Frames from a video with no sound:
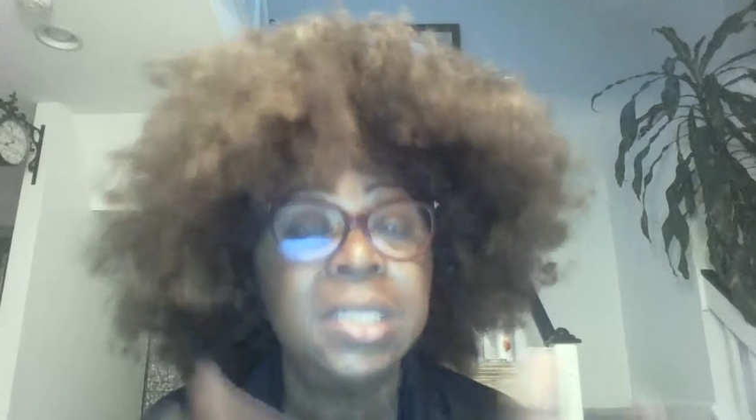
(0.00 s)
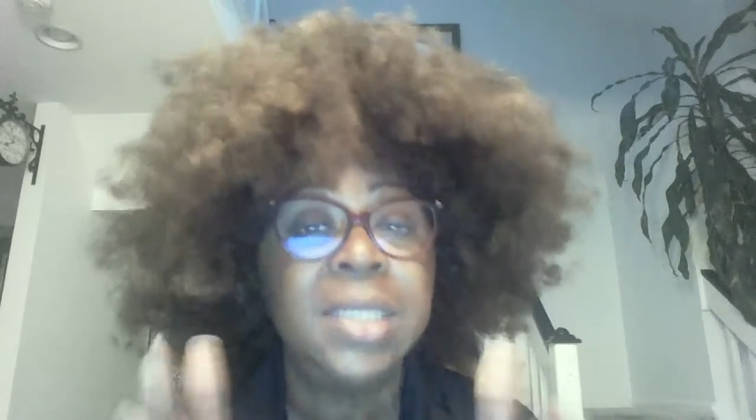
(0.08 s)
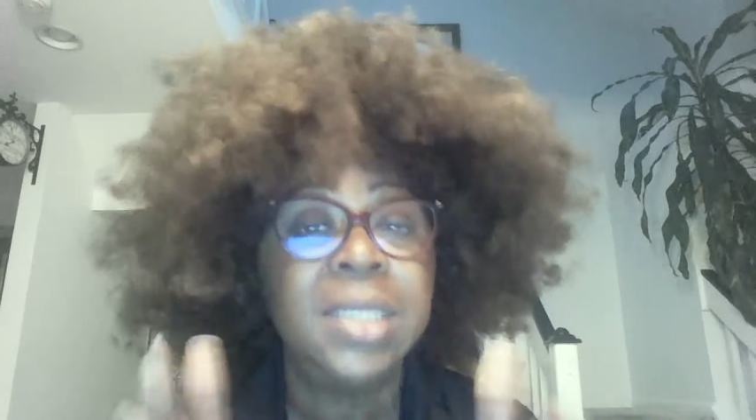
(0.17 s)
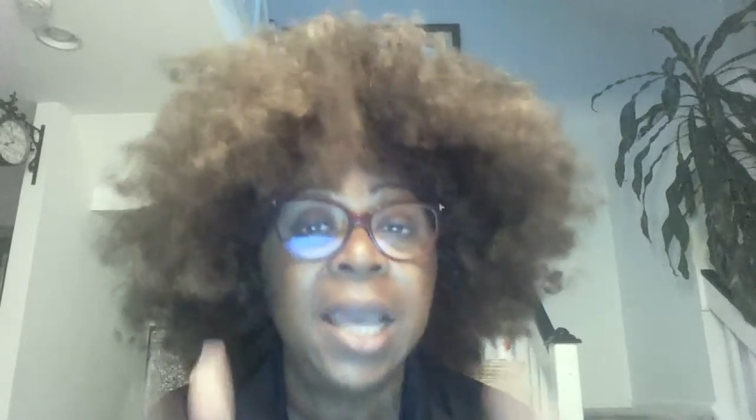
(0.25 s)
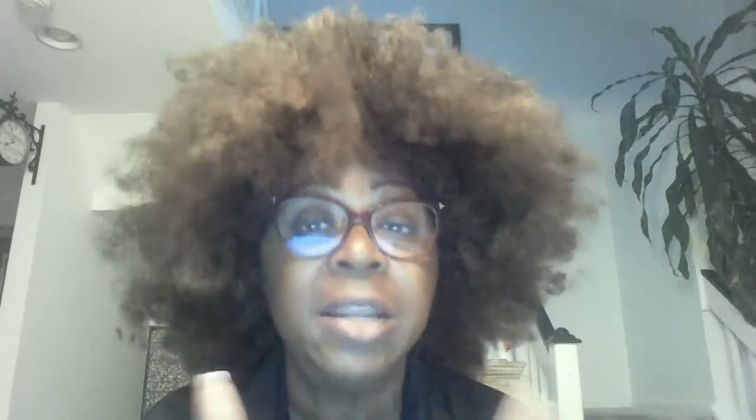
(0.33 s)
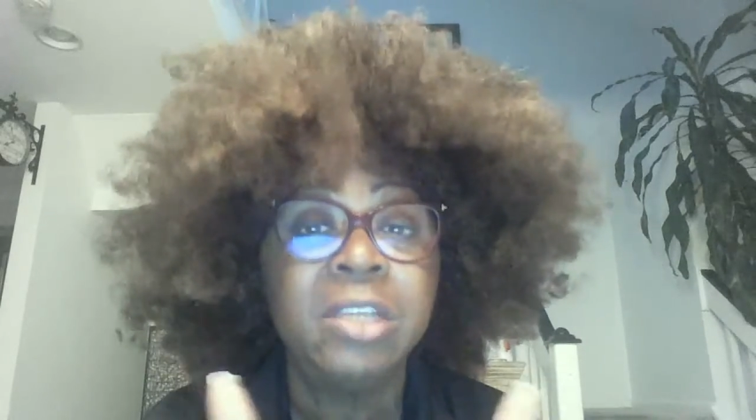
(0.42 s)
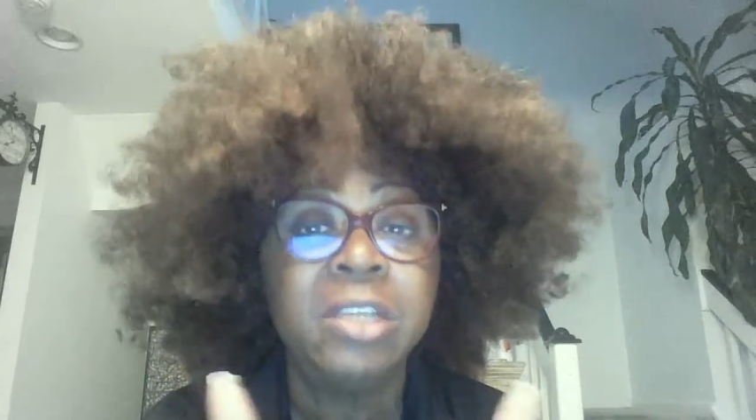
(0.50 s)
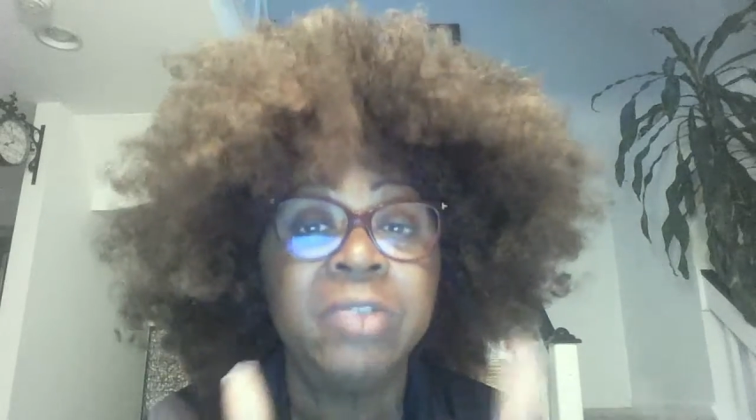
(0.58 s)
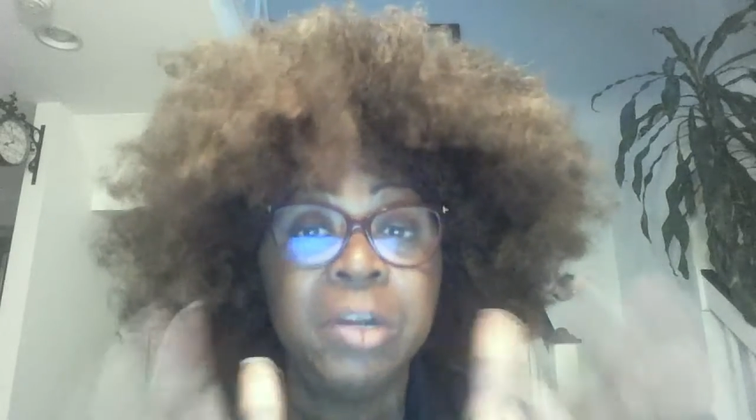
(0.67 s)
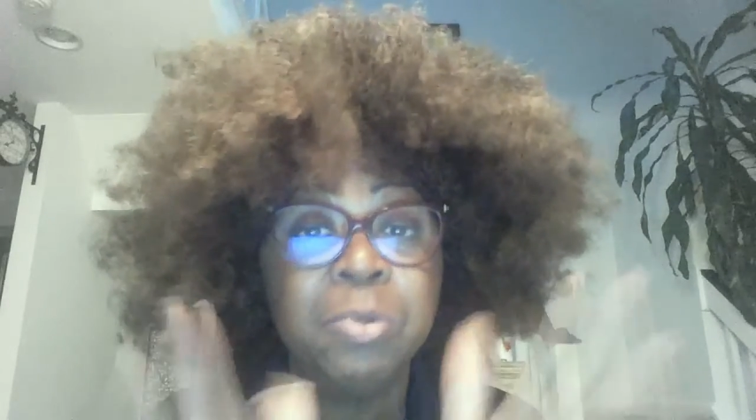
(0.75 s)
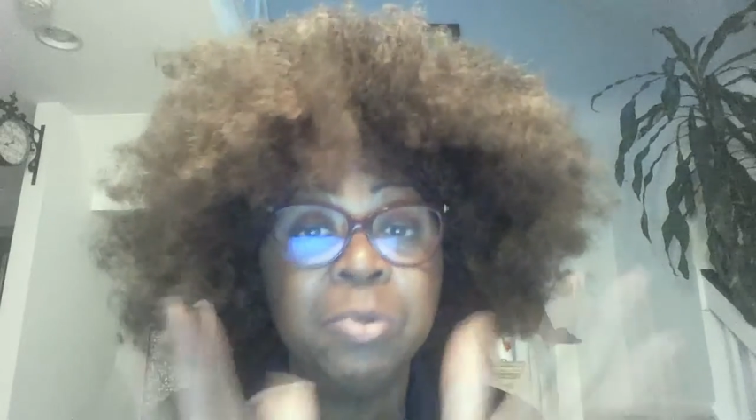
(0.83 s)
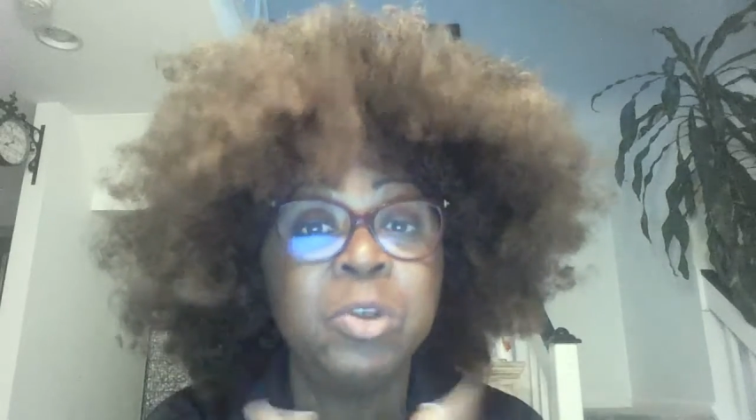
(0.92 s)
this diet is
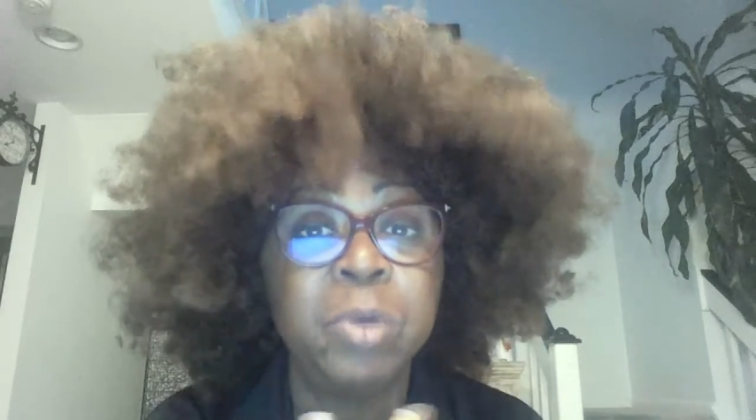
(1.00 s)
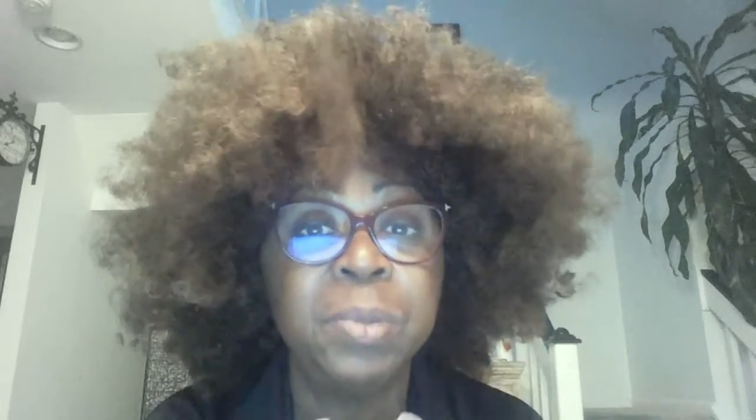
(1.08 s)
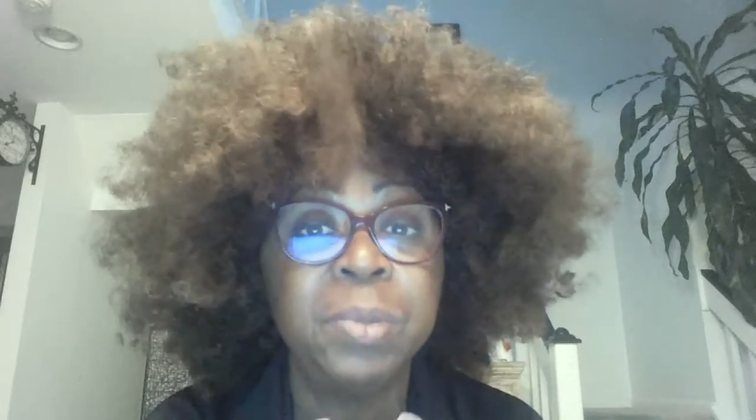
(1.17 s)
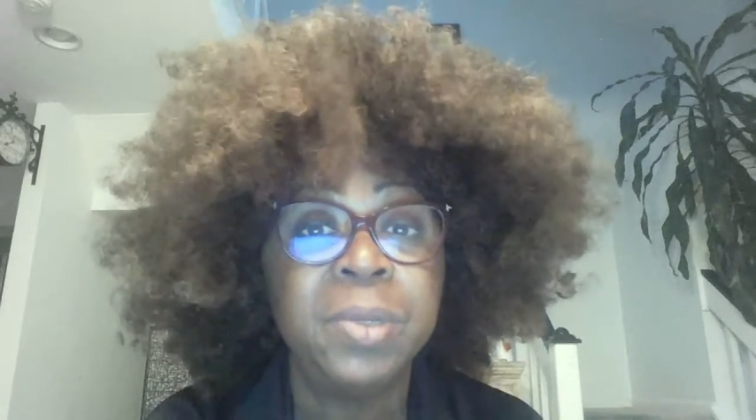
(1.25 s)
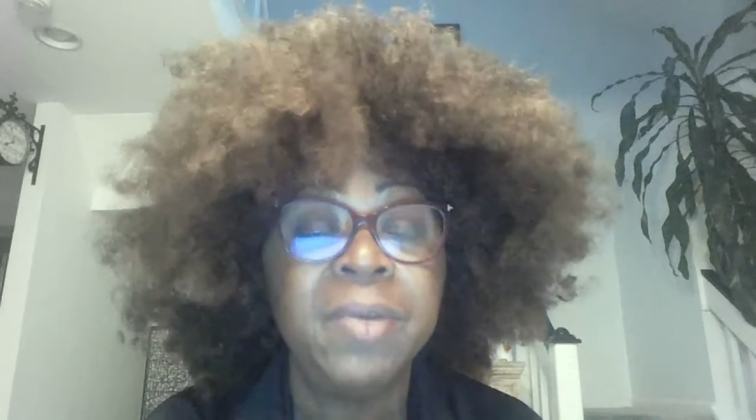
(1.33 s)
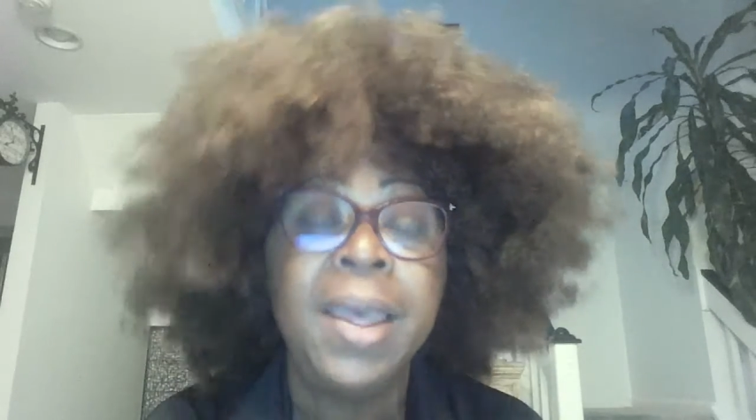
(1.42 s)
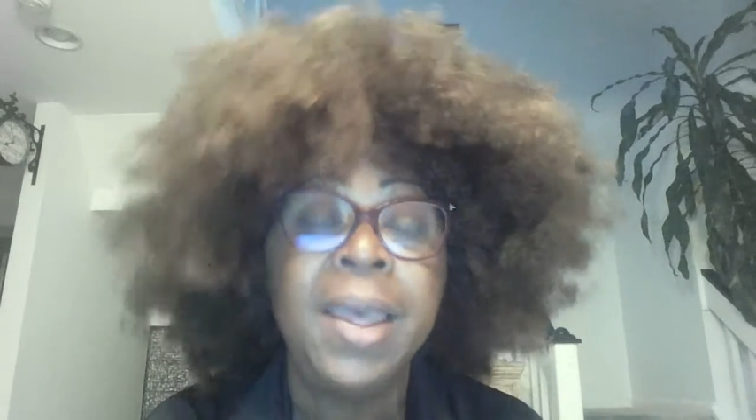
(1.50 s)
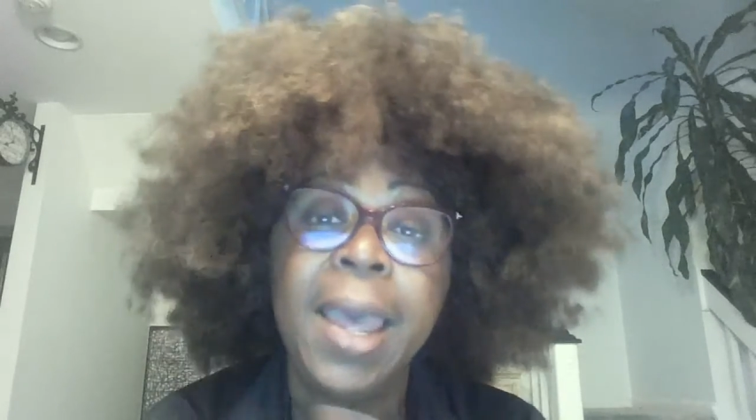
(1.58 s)
very prescriptive.